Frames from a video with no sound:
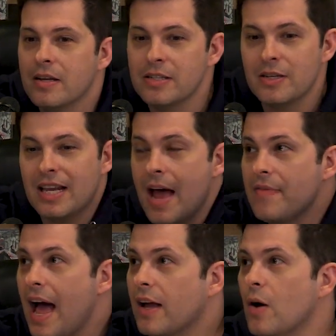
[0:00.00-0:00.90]
So you can
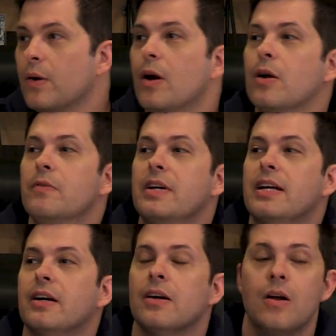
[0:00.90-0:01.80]
have that going on over
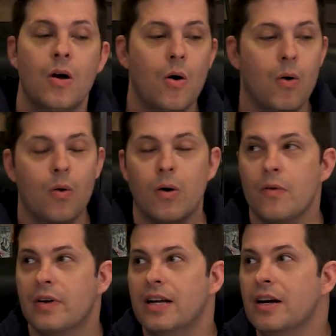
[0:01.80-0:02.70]
here. Or
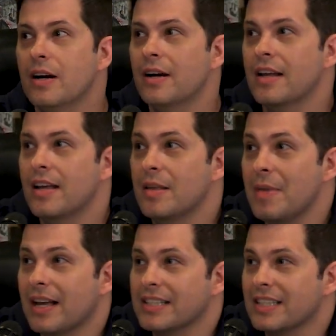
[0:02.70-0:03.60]
over here, you
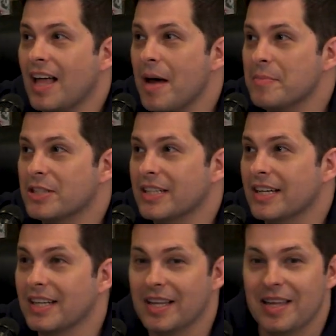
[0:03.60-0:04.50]
make a slot
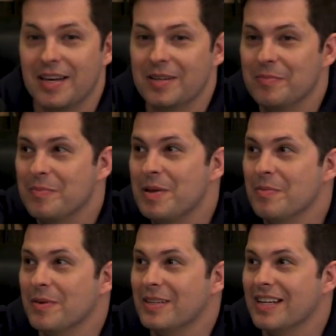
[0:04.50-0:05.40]
machine, and then
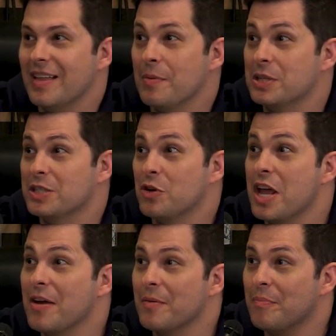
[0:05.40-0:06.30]
people are, which is
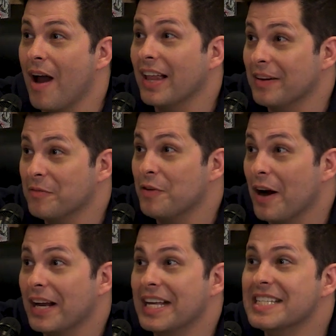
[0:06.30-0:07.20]
probably
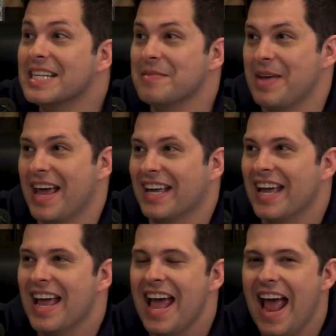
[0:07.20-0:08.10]
very easy to
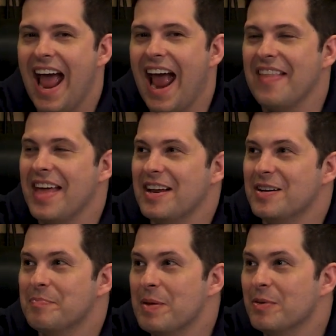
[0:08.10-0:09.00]
make, and
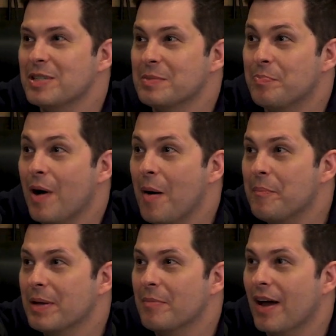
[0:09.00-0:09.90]
then people are just
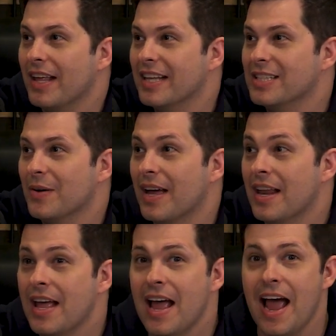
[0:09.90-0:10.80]
pumping money into
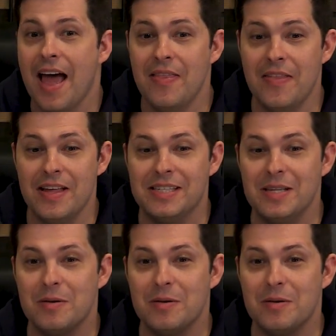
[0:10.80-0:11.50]
it, and then they see